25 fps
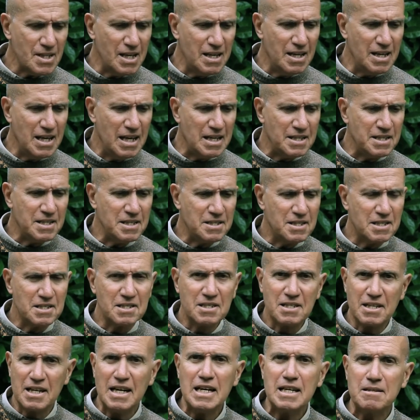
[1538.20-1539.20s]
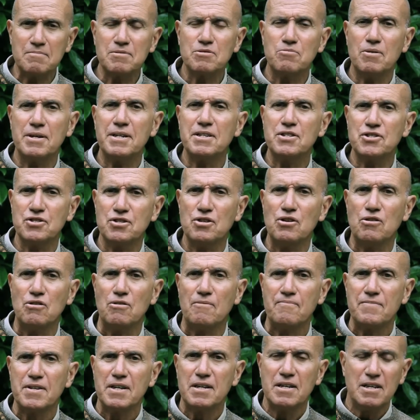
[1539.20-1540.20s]
And he describes what he saw.
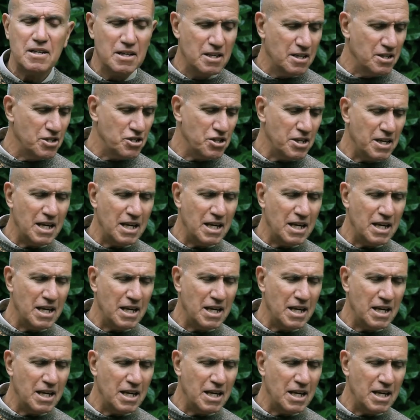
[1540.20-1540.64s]
She